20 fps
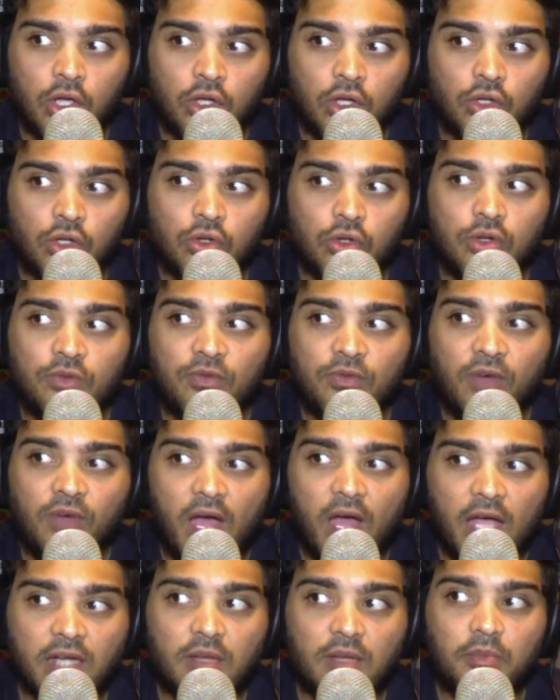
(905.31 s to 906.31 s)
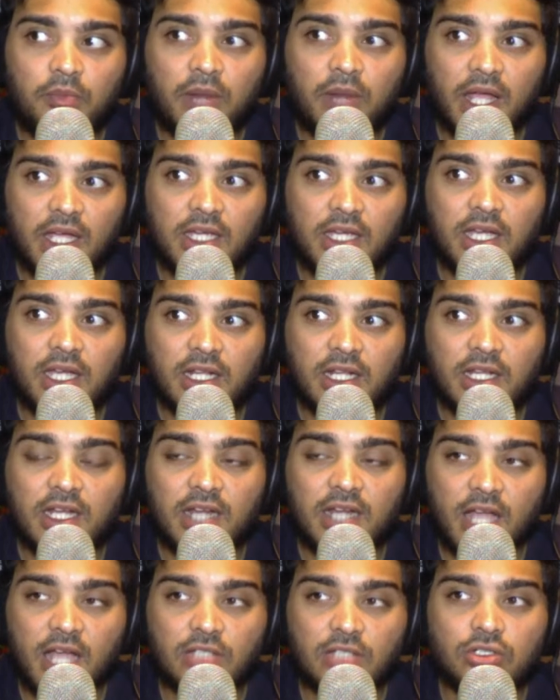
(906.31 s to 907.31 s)
You'd find a player getting a
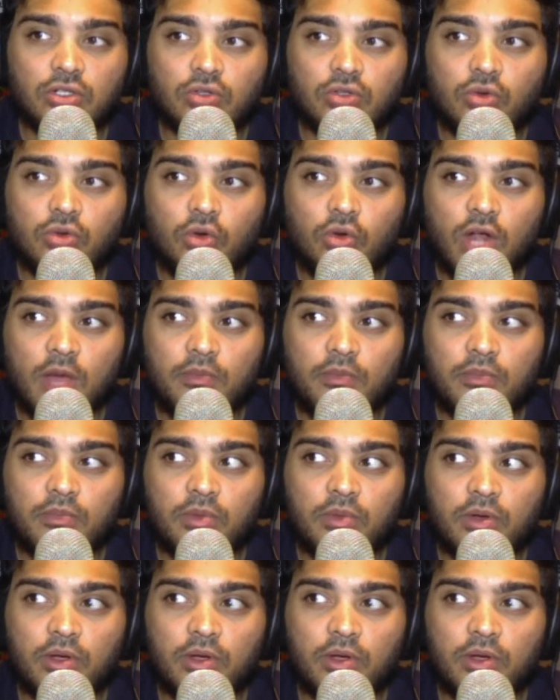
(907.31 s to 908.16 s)
national call-up